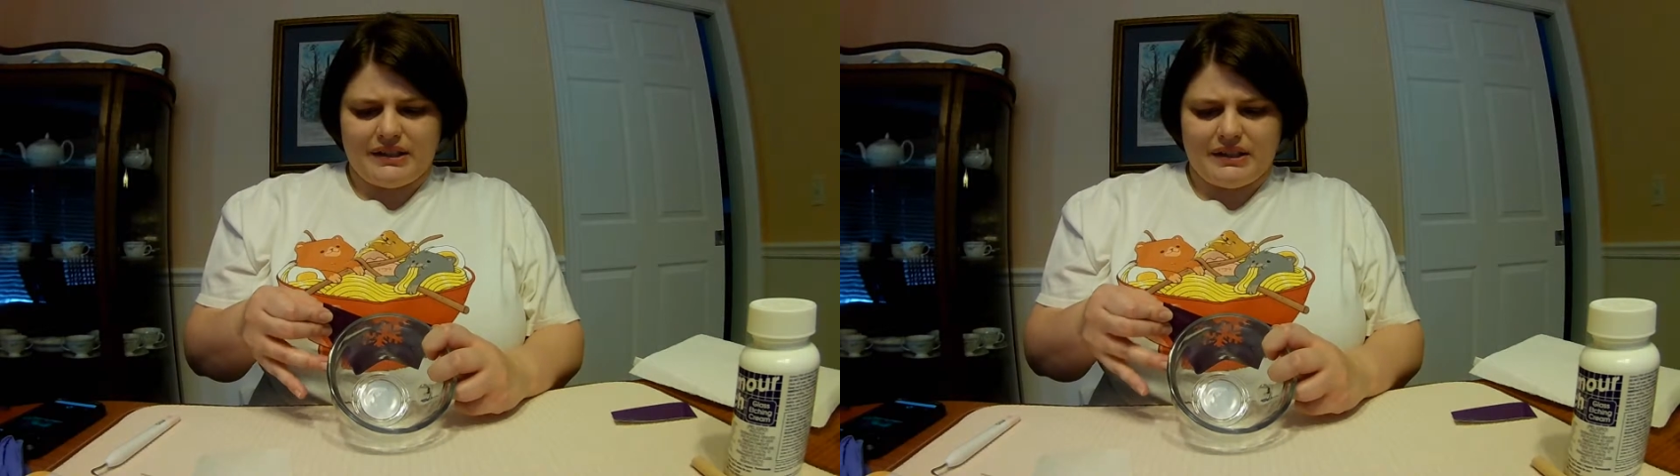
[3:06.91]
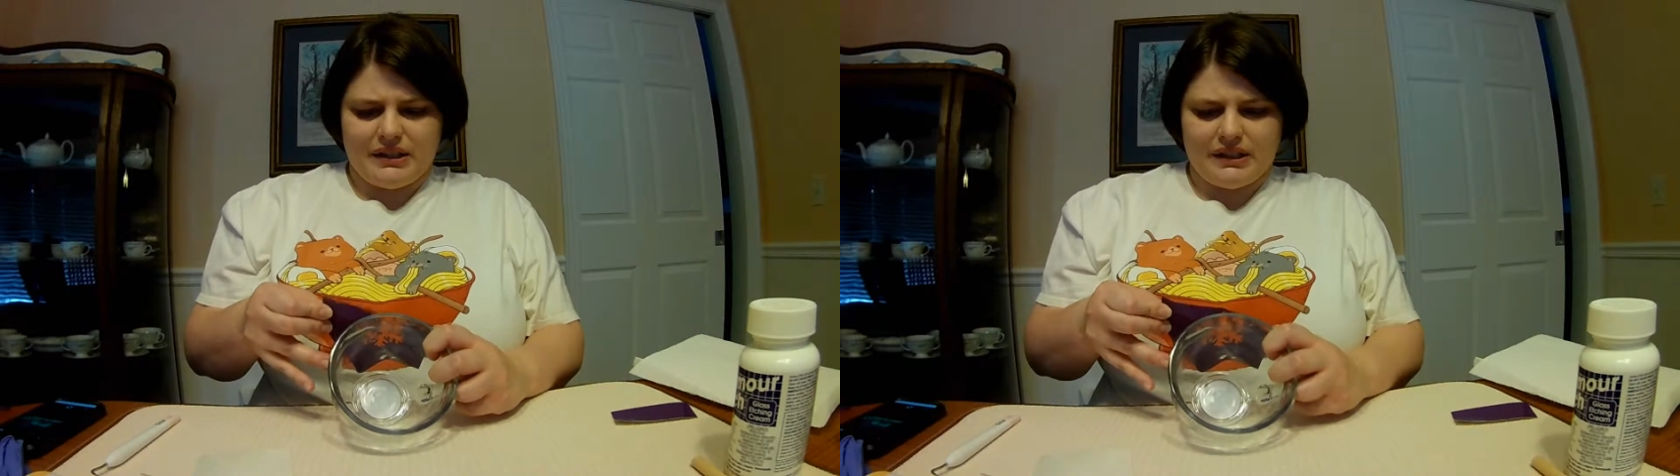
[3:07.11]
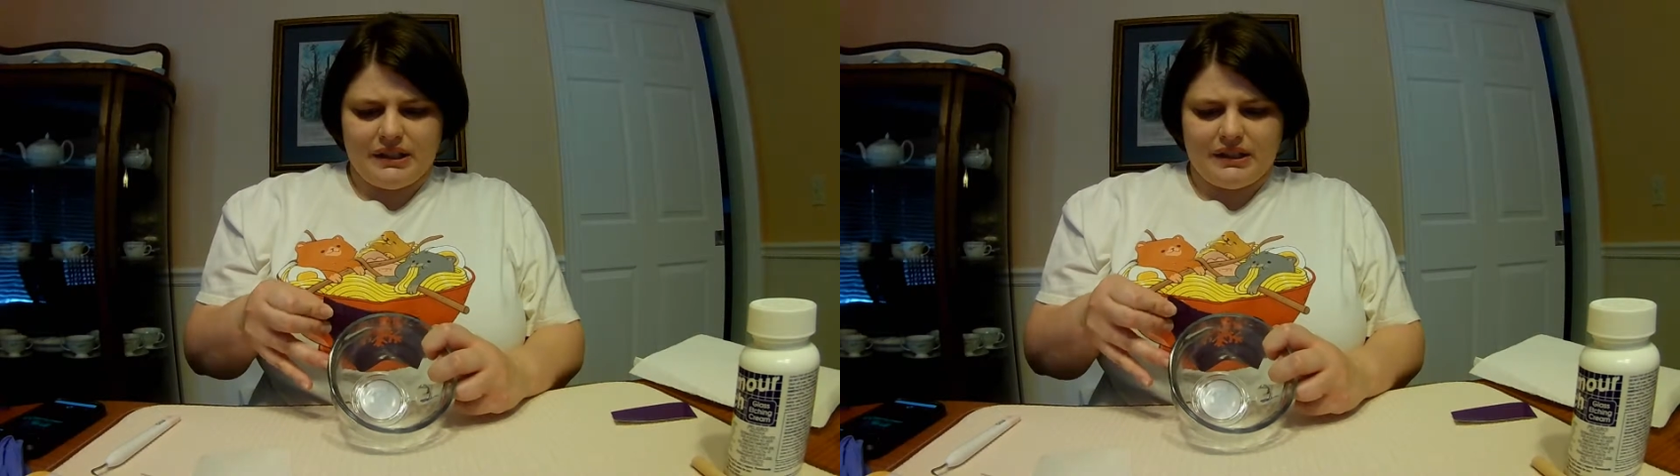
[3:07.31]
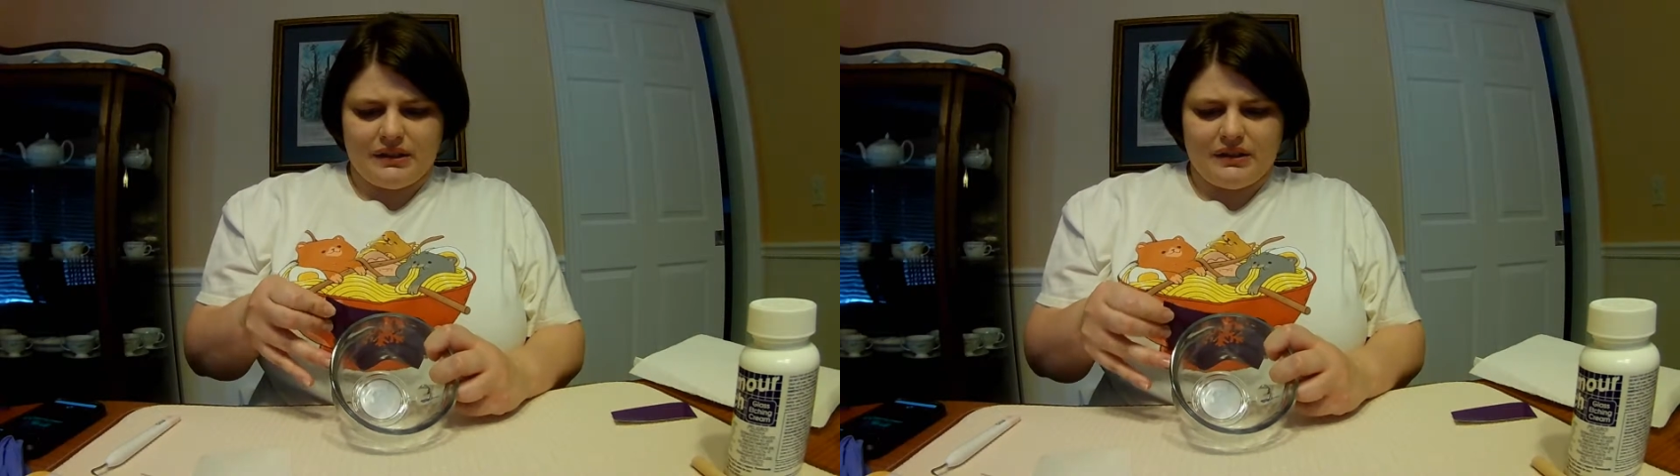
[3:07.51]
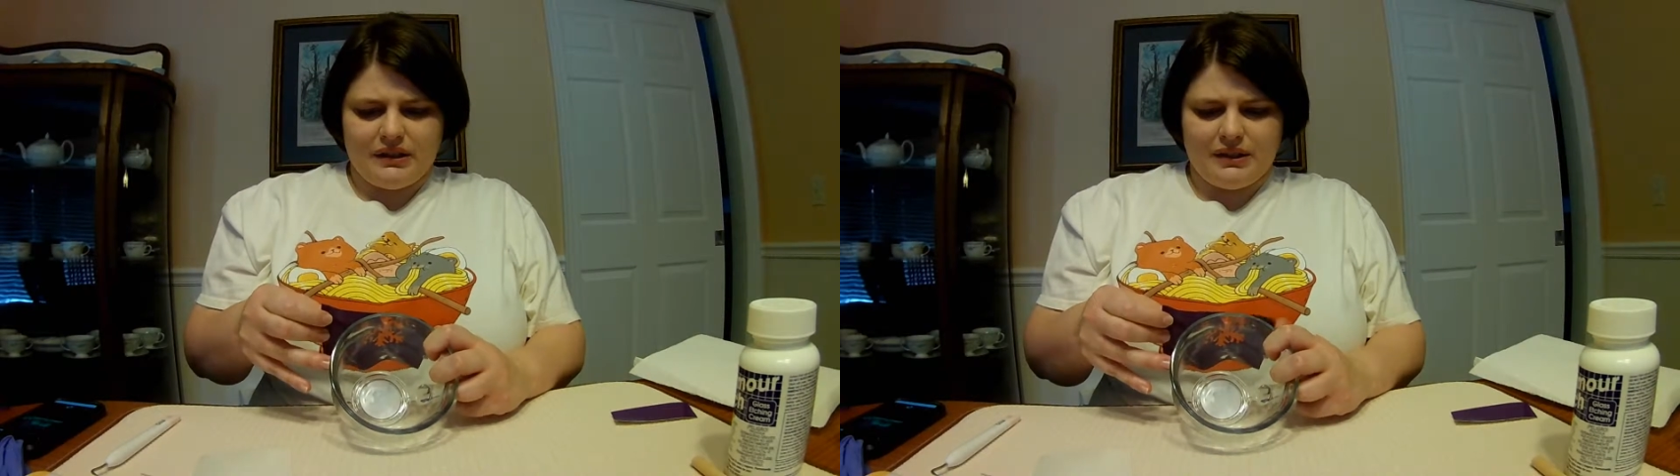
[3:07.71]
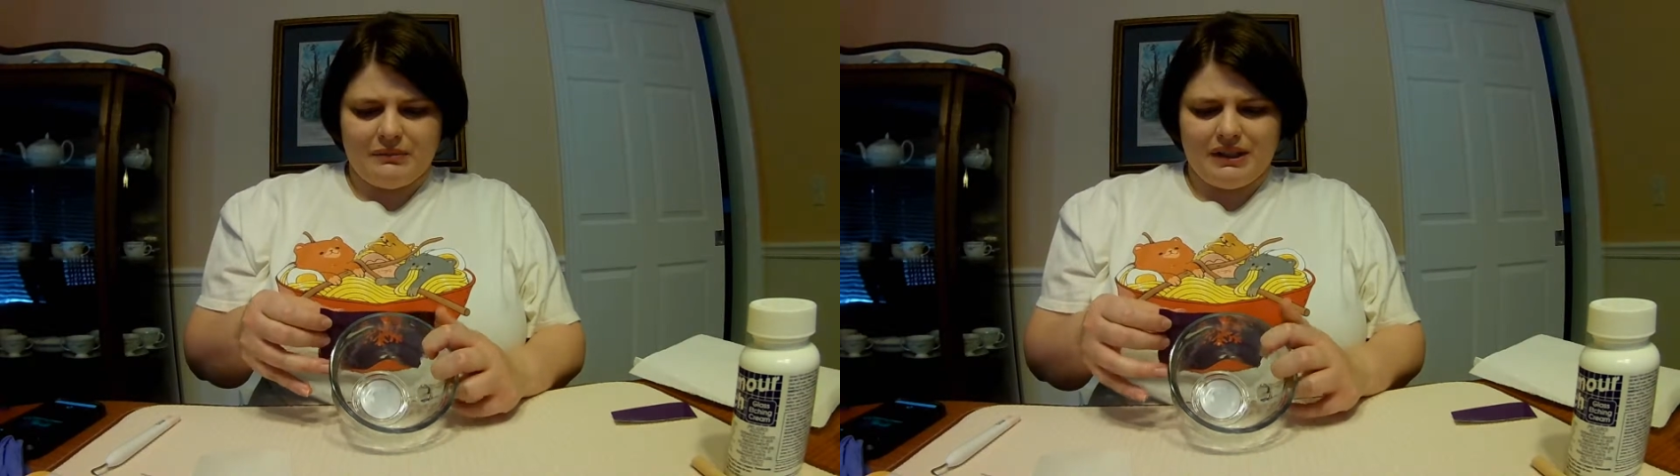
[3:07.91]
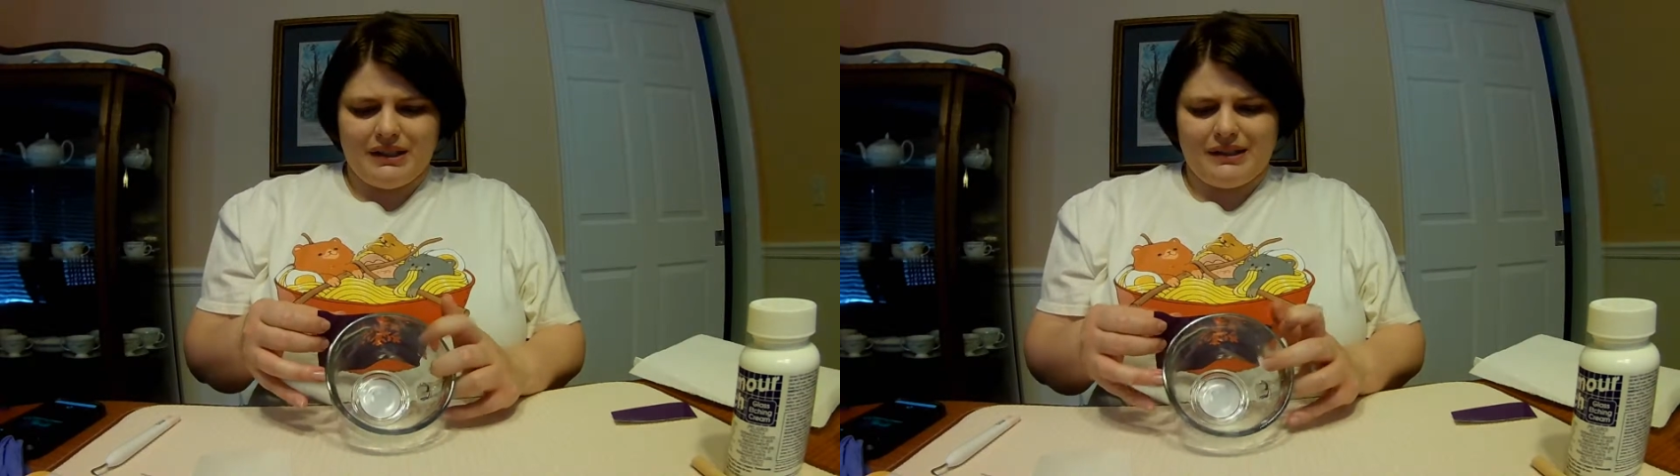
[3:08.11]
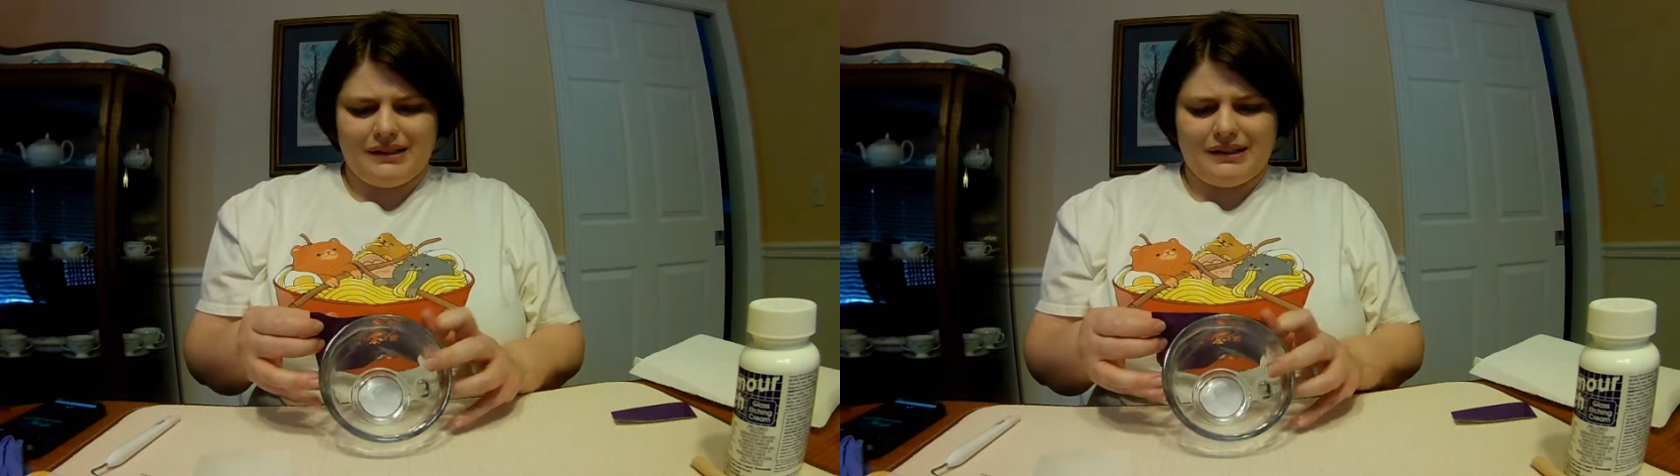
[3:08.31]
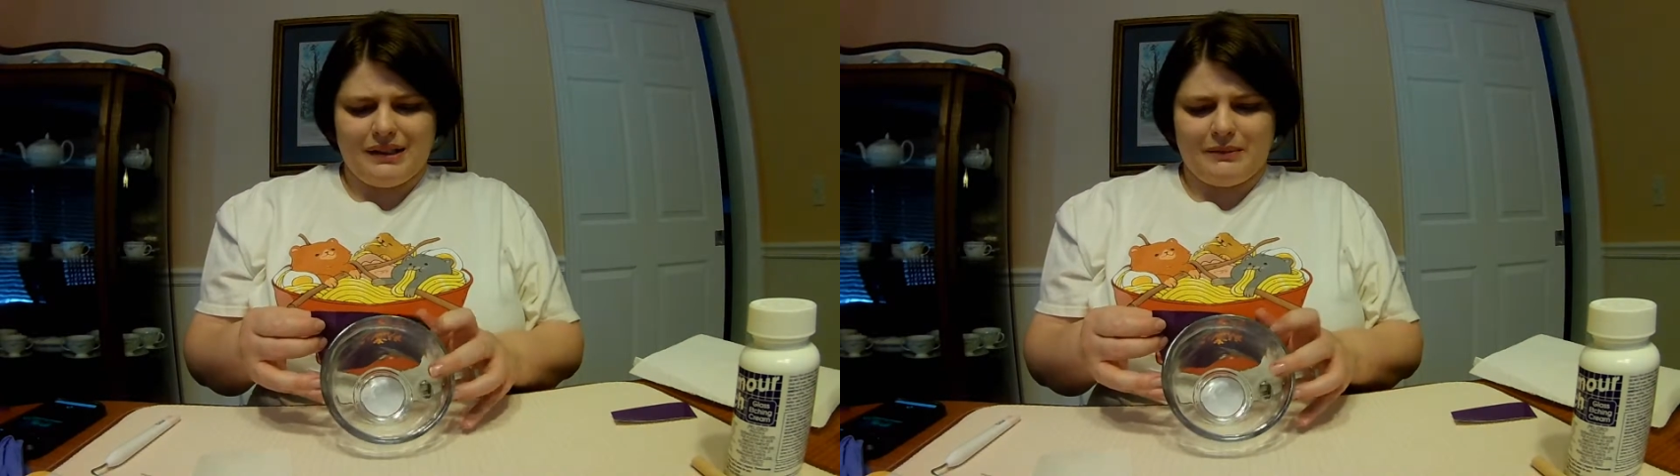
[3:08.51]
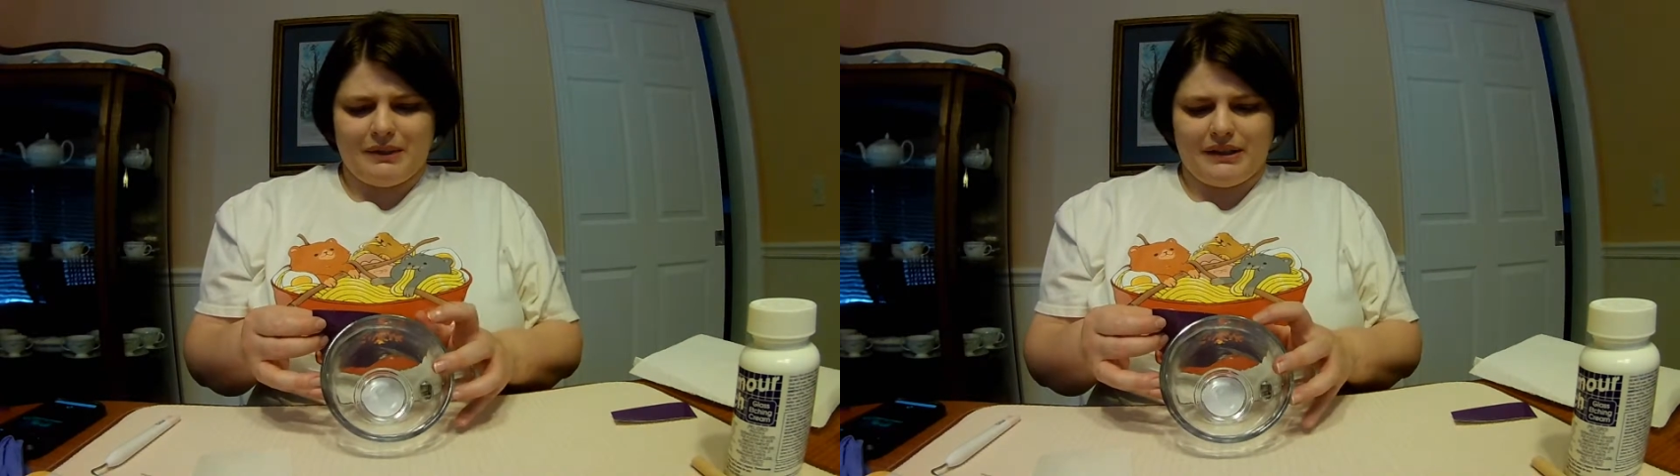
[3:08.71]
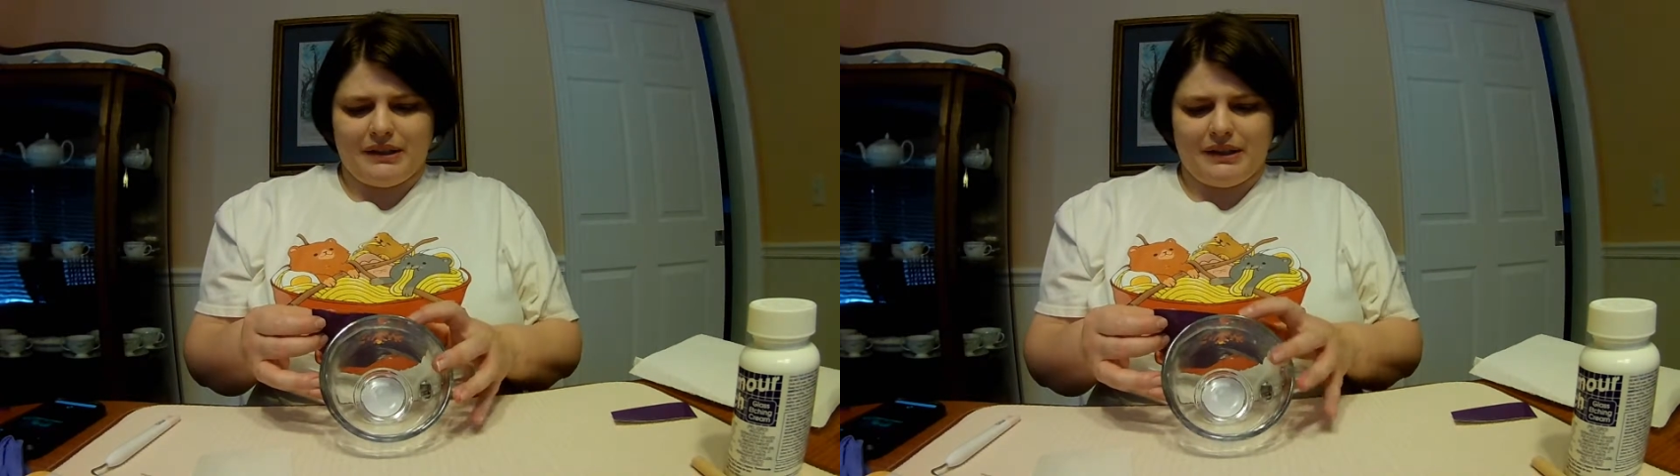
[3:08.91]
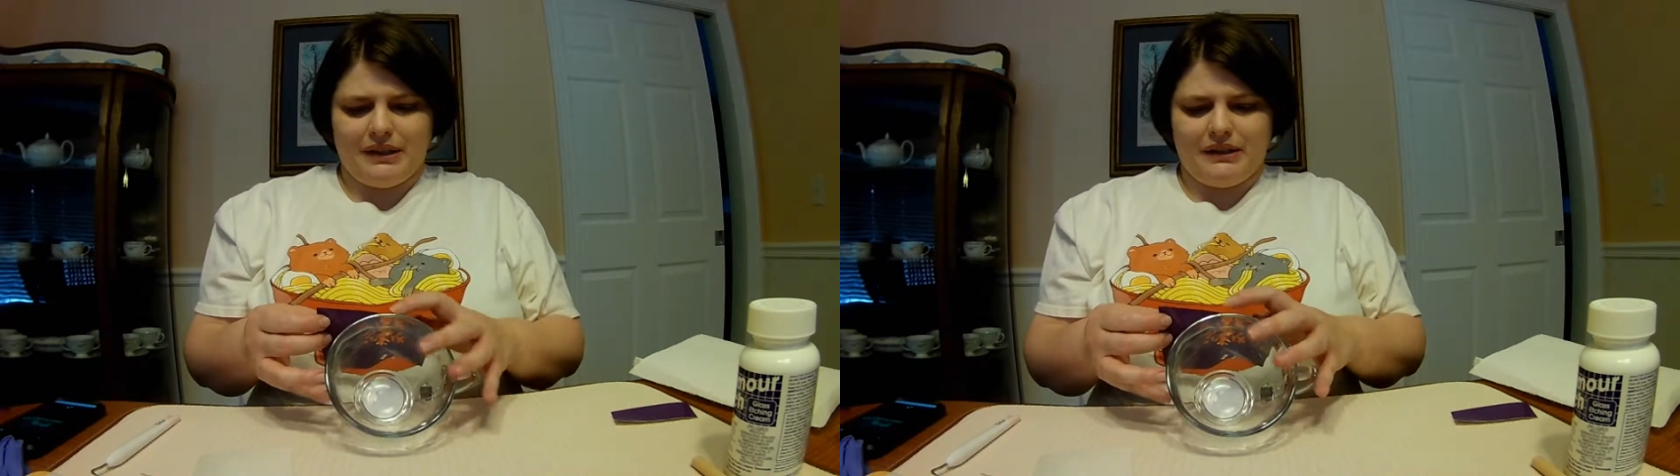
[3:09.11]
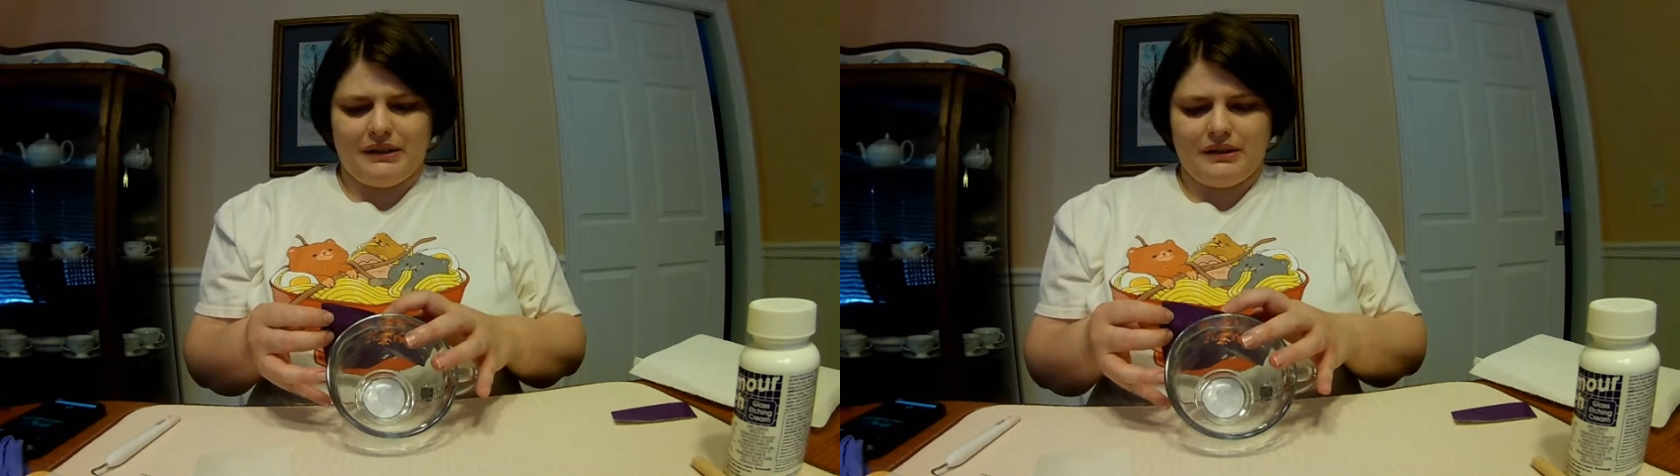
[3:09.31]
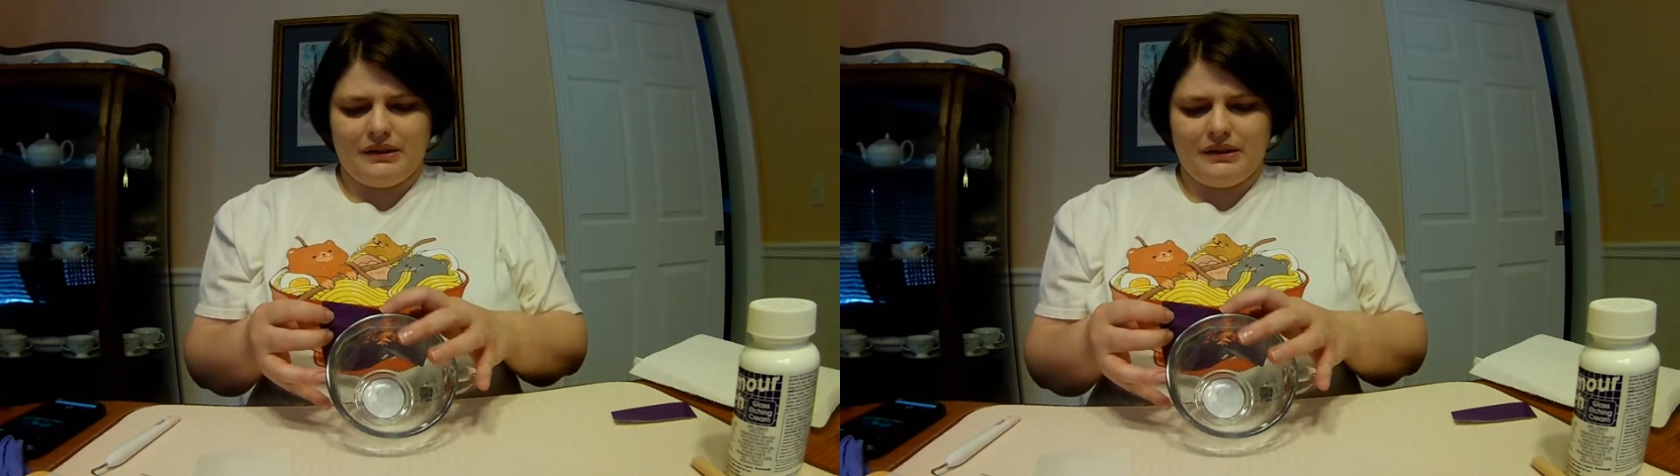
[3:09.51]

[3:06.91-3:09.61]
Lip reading: stuck it on, but I didn't think about that.